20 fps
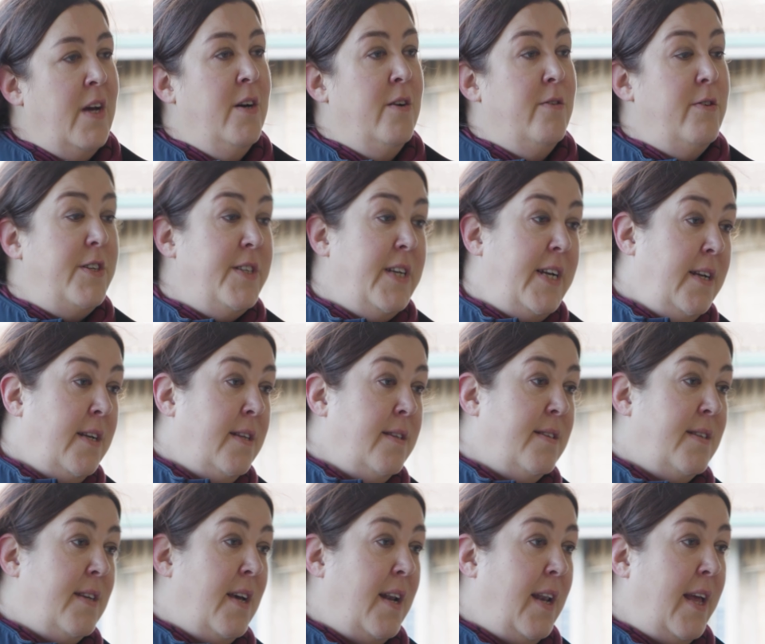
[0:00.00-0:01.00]
Routine can
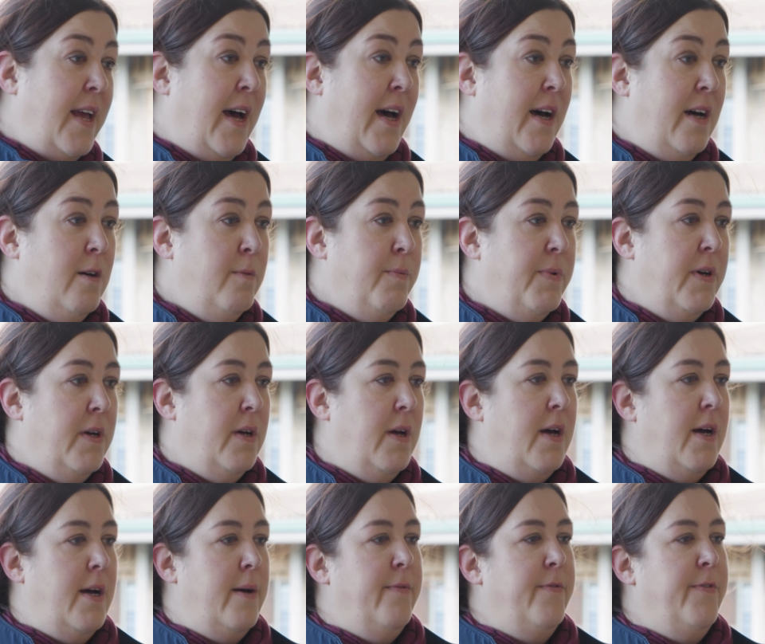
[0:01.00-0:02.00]
certainly help.
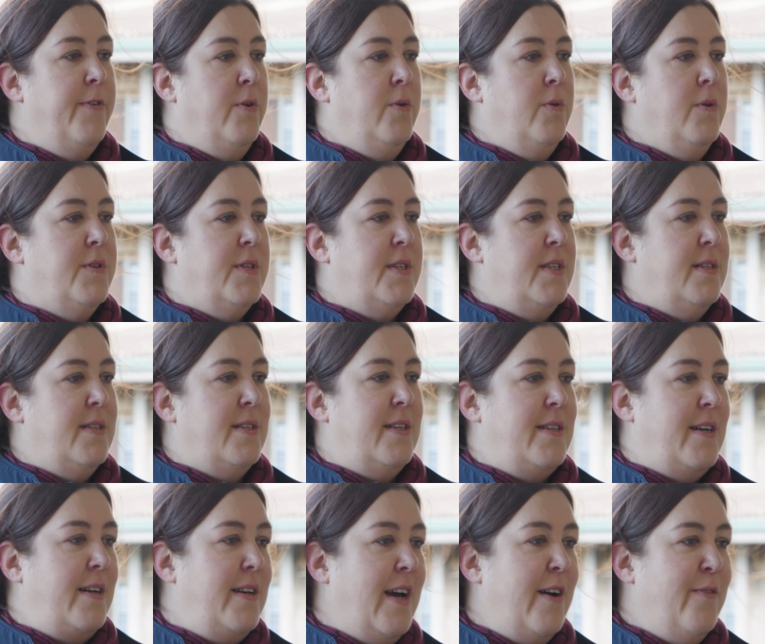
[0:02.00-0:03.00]
For horses, they
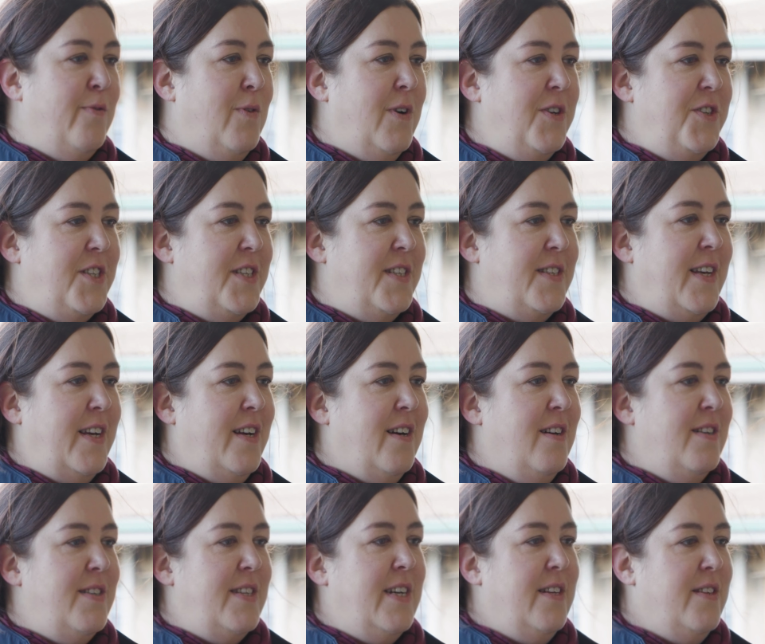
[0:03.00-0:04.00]
don't have watches, they
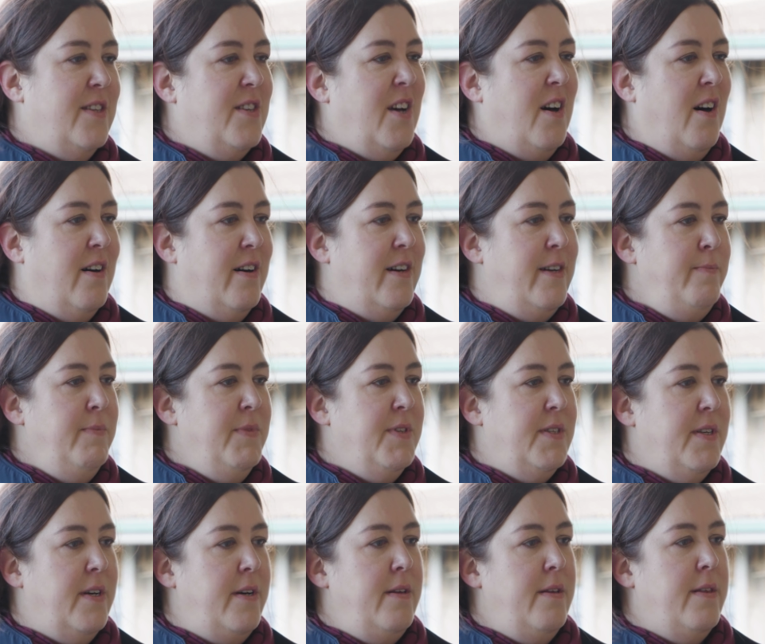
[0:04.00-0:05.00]
can't tell the time,
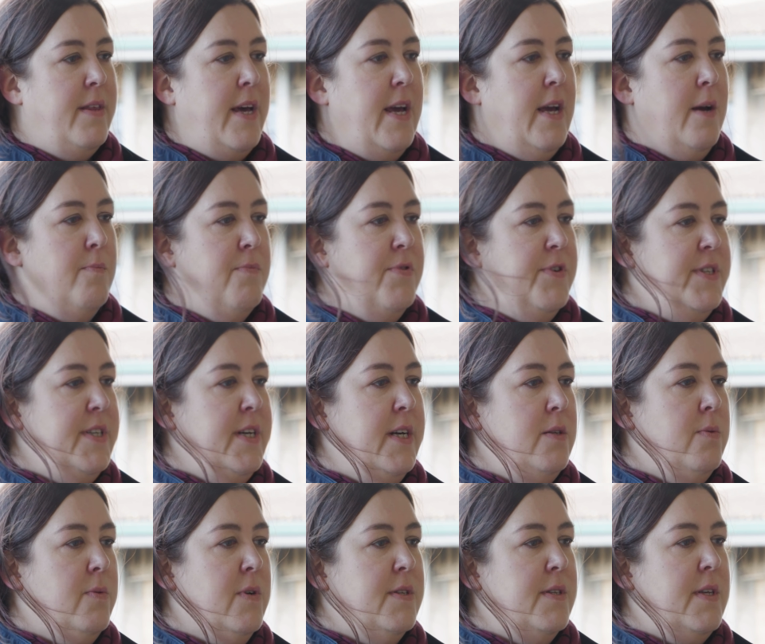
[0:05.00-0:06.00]
so they can
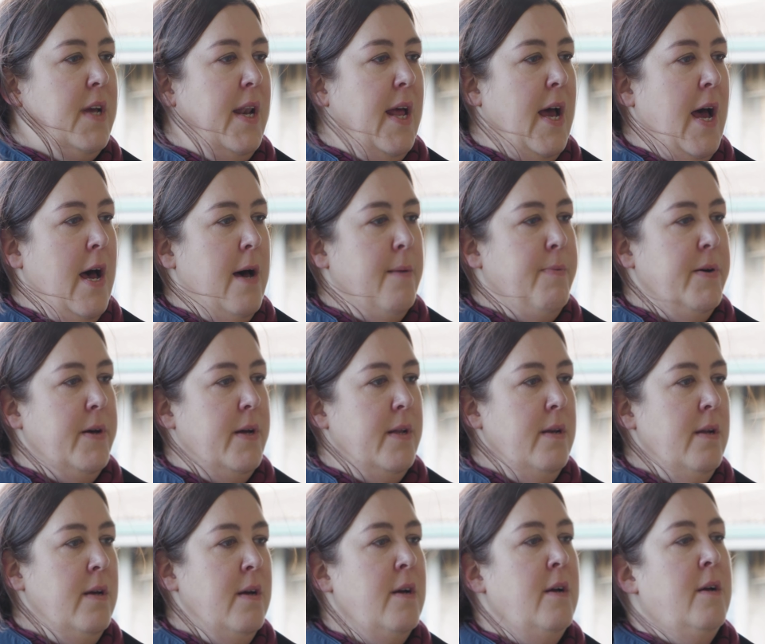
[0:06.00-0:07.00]
predict what's going to
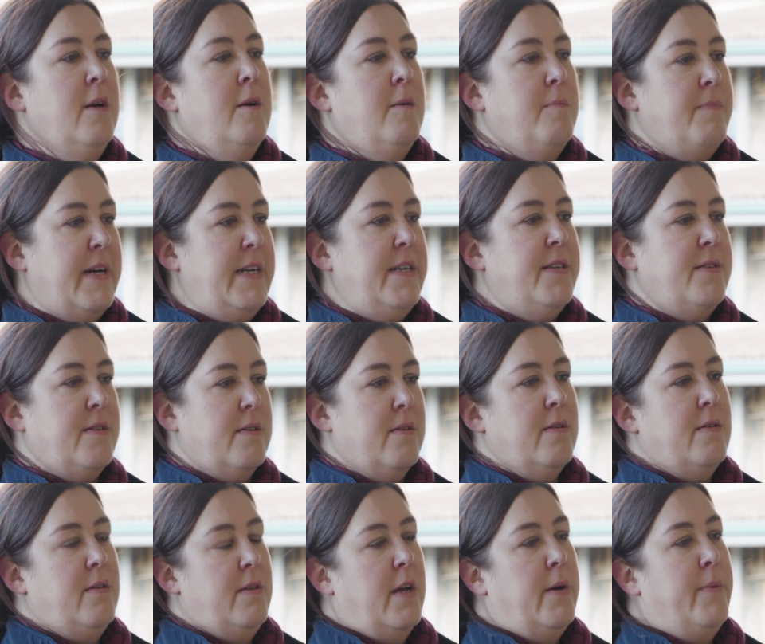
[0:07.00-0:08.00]
happen based
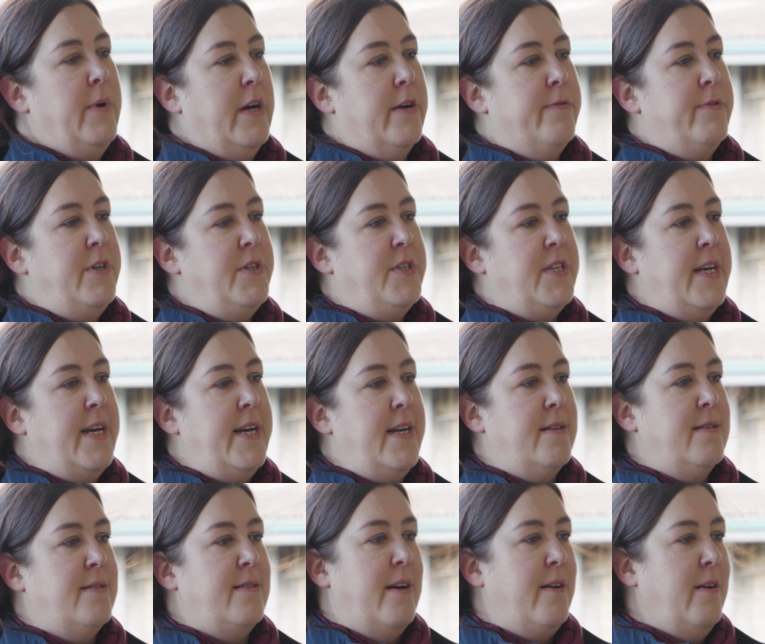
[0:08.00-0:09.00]
on knowing a
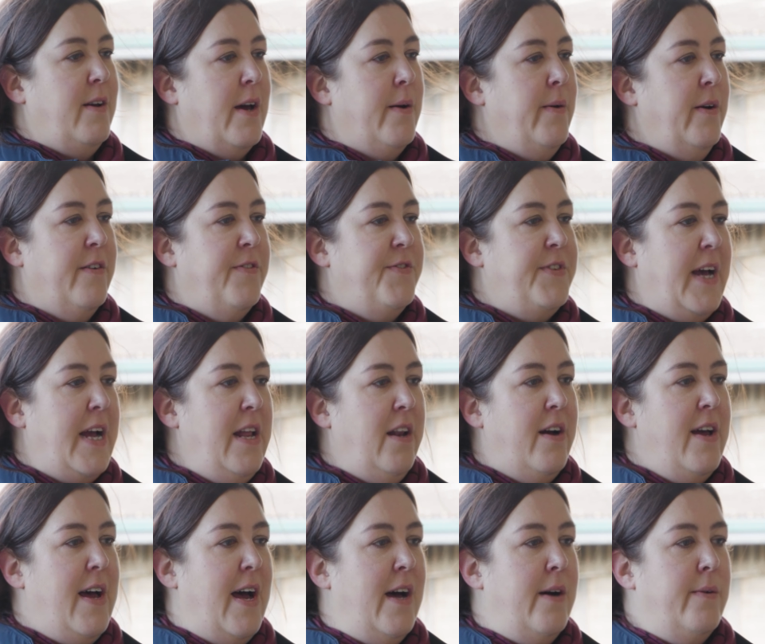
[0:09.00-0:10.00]
routine. So going off
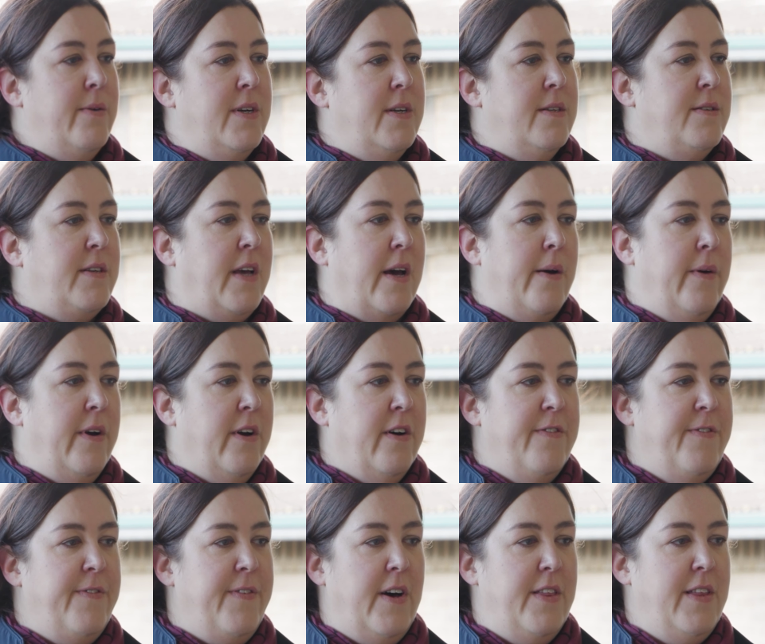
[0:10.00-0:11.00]
daylight hours, going
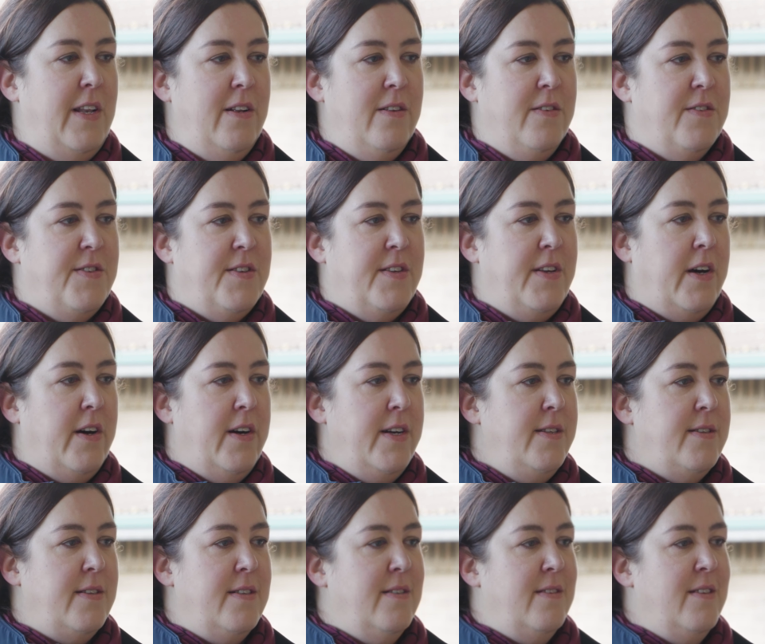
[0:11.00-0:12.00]
off other little
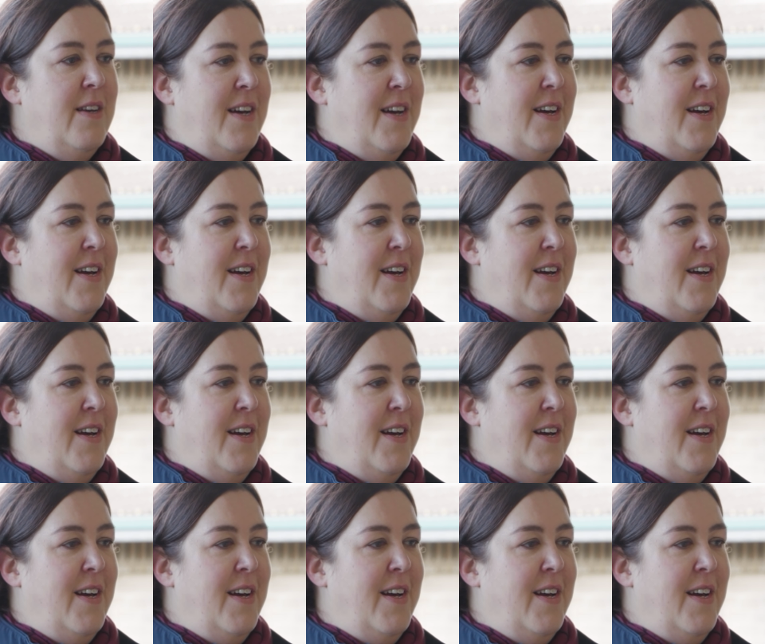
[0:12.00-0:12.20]
signs and